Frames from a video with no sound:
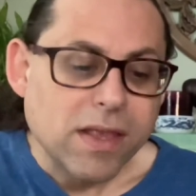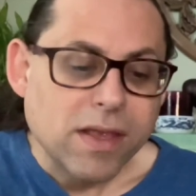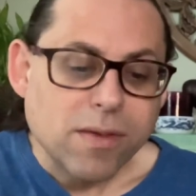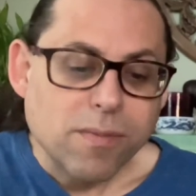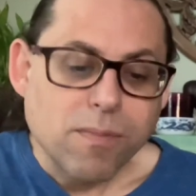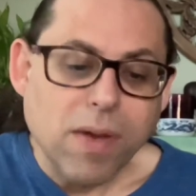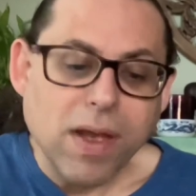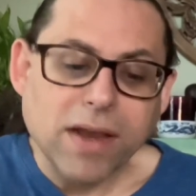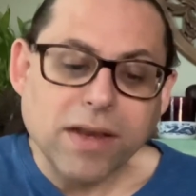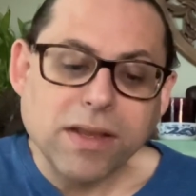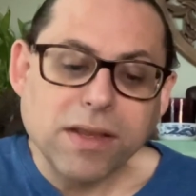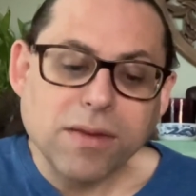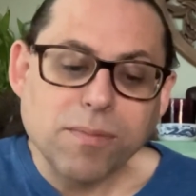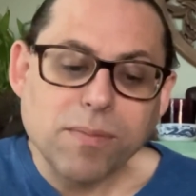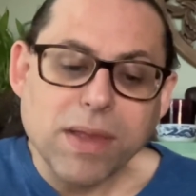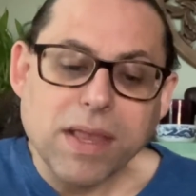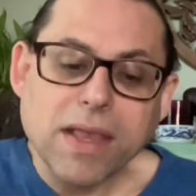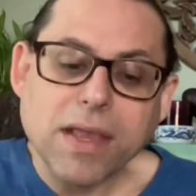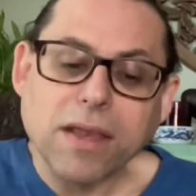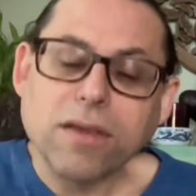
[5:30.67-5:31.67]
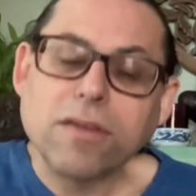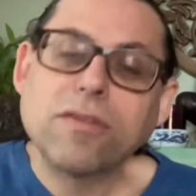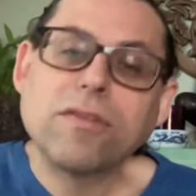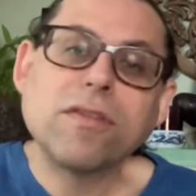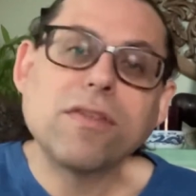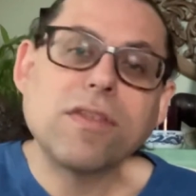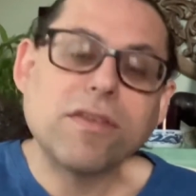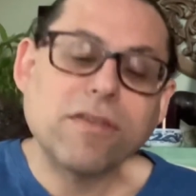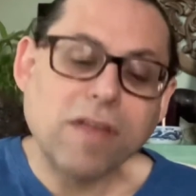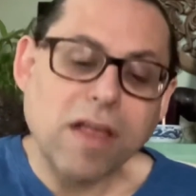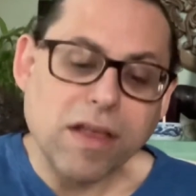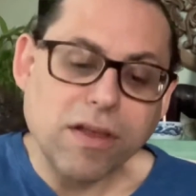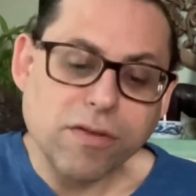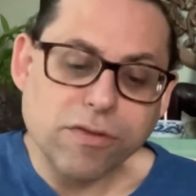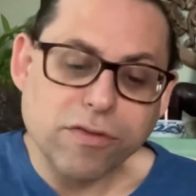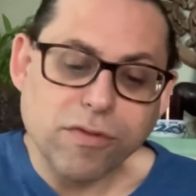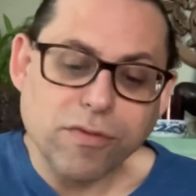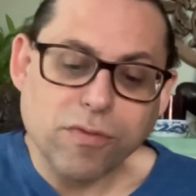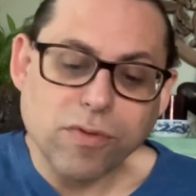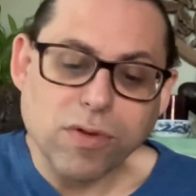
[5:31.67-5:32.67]
binding beings to the
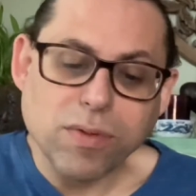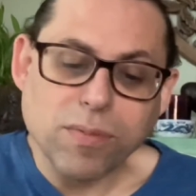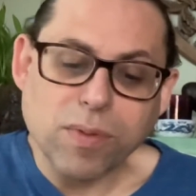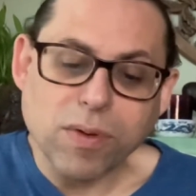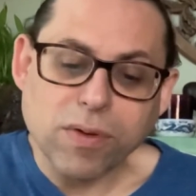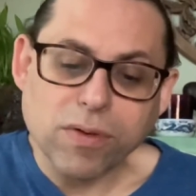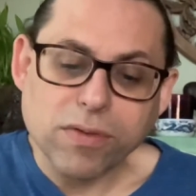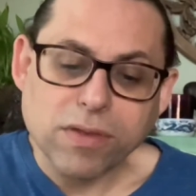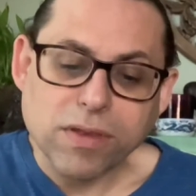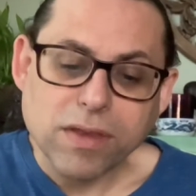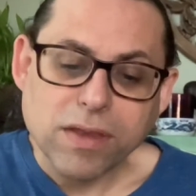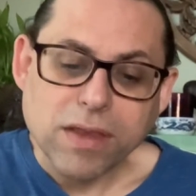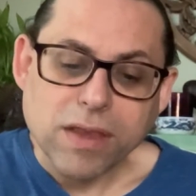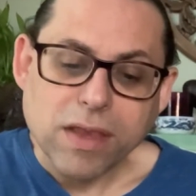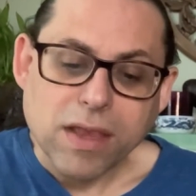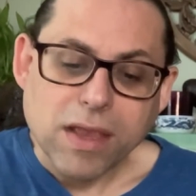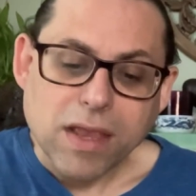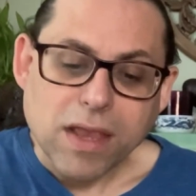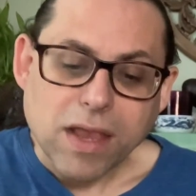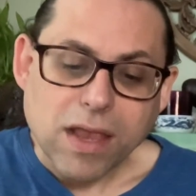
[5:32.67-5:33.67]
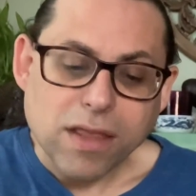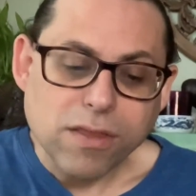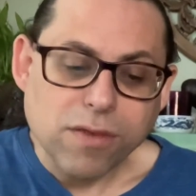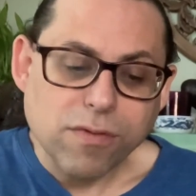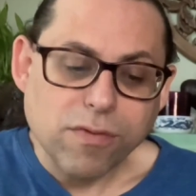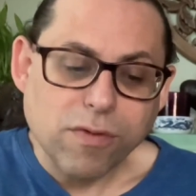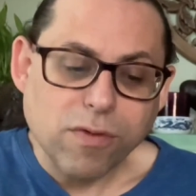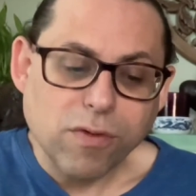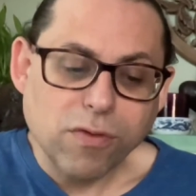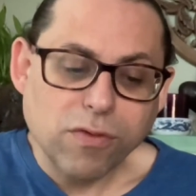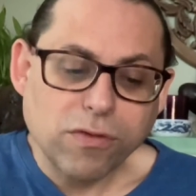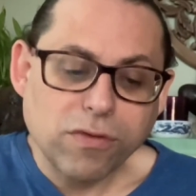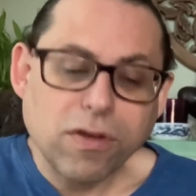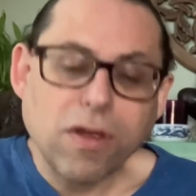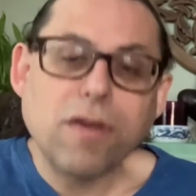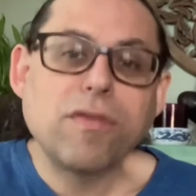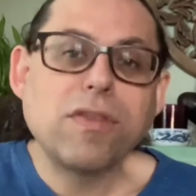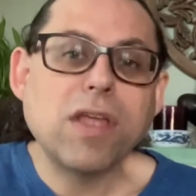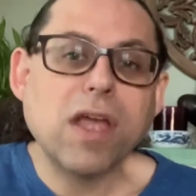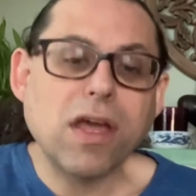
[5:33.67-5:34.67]
cycles of rebirth, and the first
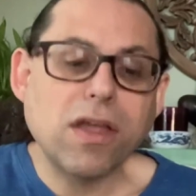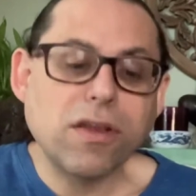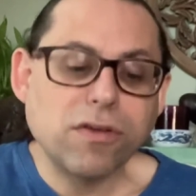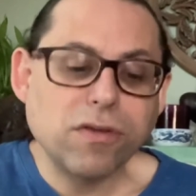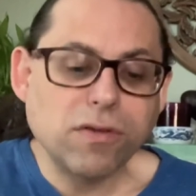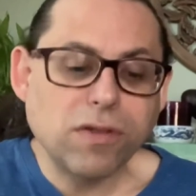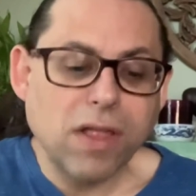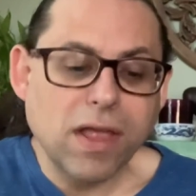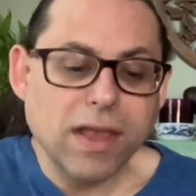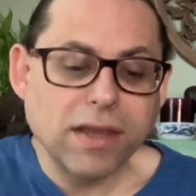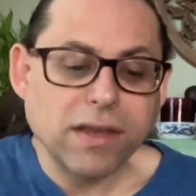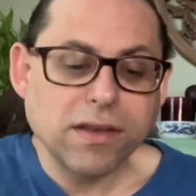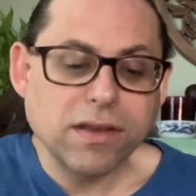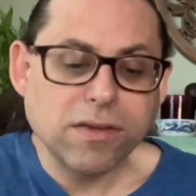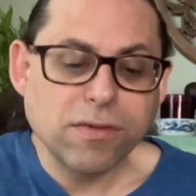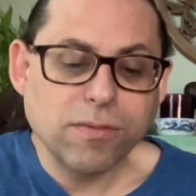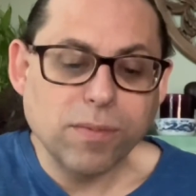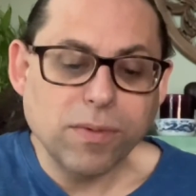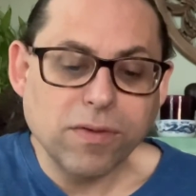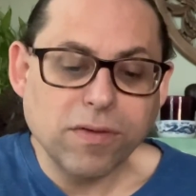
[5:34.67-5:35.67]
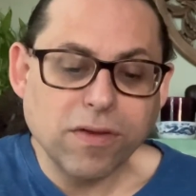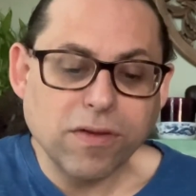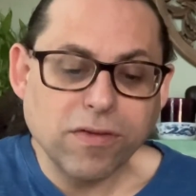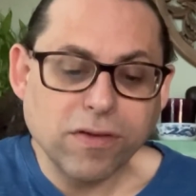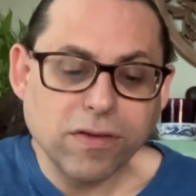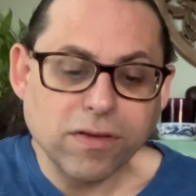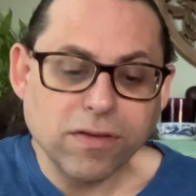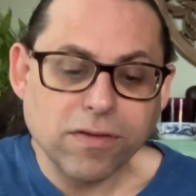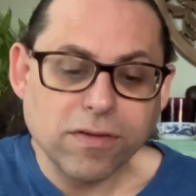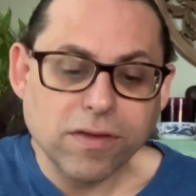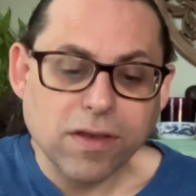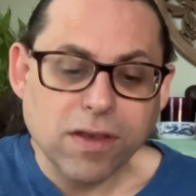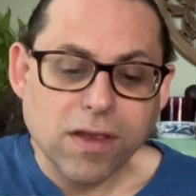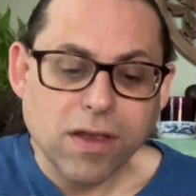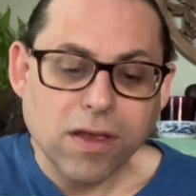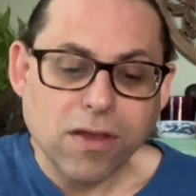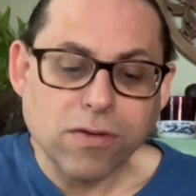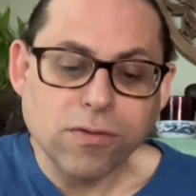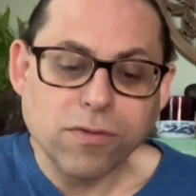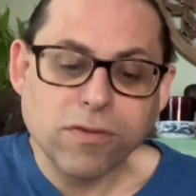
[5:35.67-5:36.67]
of the underlying dispositions,
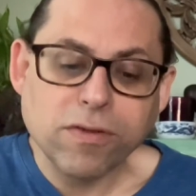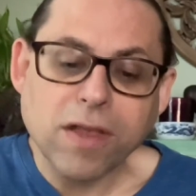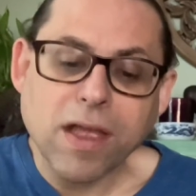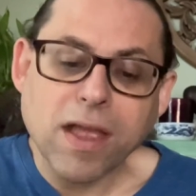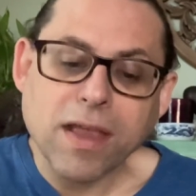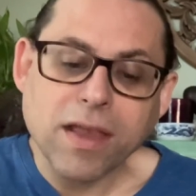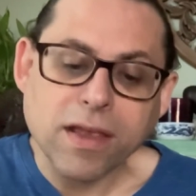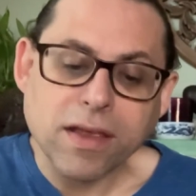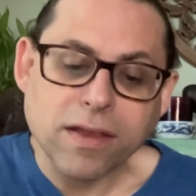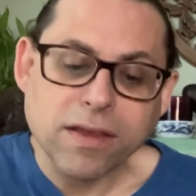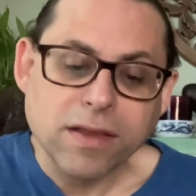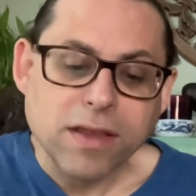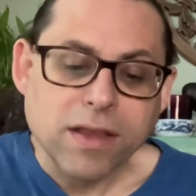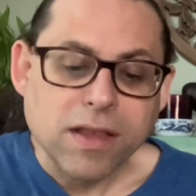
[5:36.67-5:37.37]
anusaya.